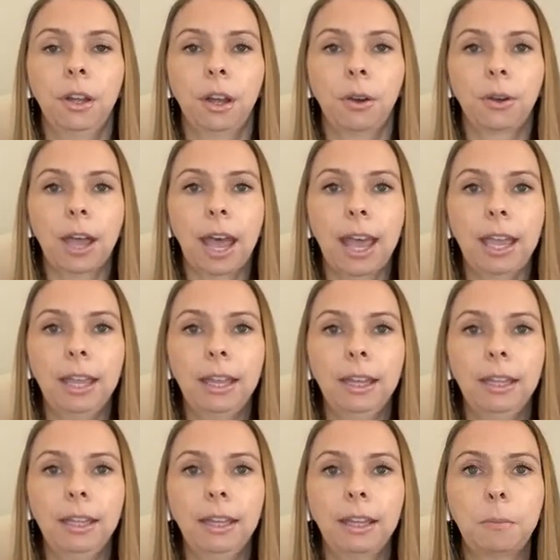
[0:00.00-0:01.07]
Okay?
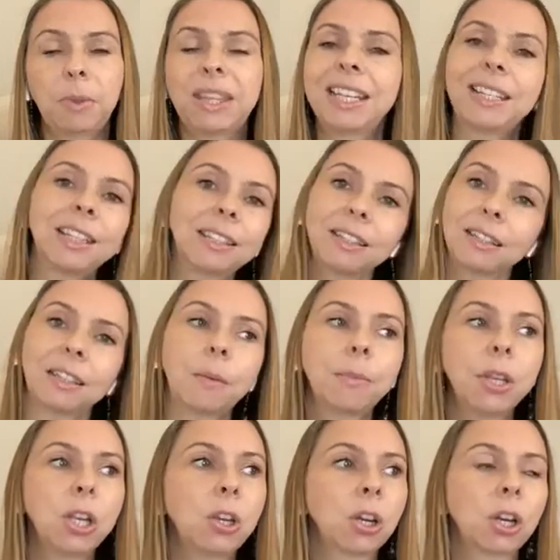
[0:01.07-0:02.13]
But this isn't
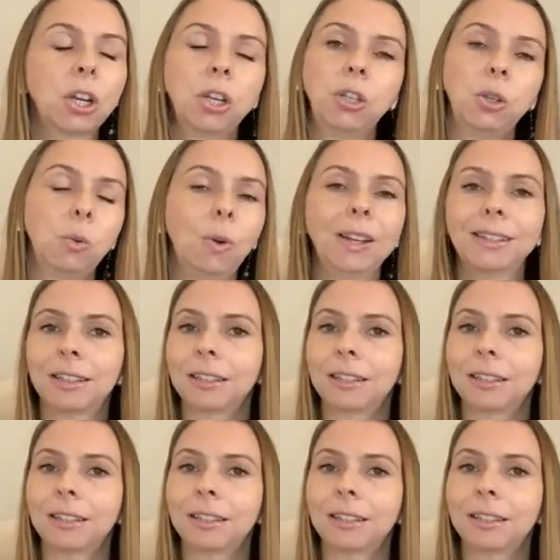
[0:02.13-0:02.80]
something you're going to do once.